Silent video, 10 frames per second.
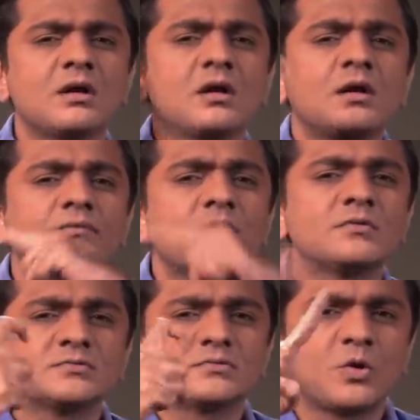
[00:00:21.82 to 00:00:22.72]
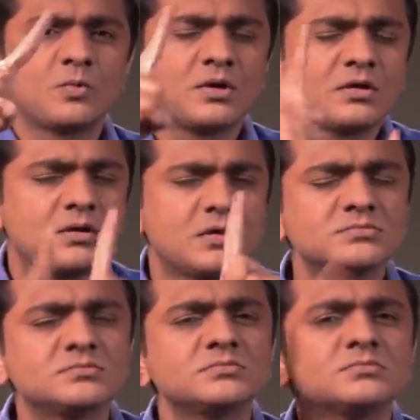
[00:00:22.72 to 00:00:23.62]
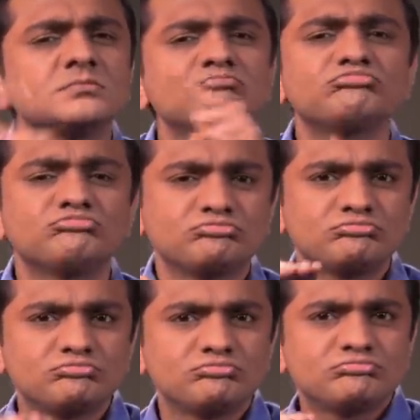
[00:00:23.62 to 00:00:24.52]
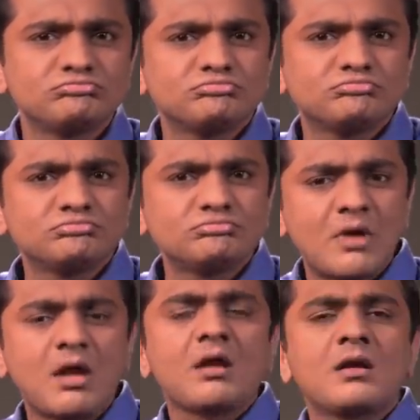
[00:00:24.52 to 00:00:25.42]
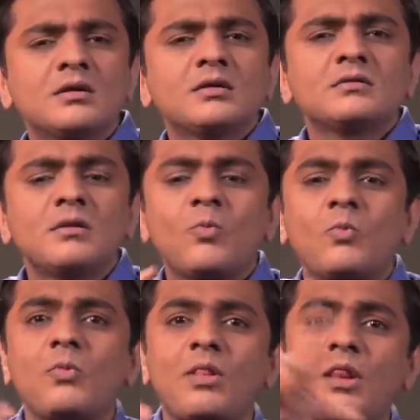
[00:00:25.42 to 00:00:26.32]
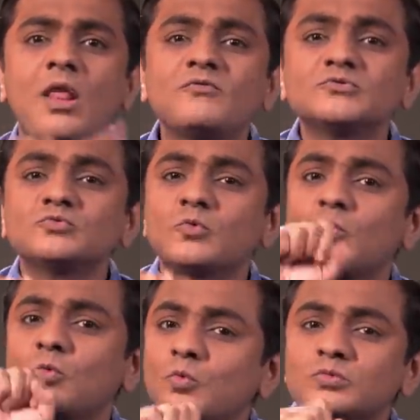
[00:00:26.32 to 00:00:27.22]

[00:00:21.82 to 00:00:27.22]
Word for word: have had their tableaus showcased at the parade through songs and speeches.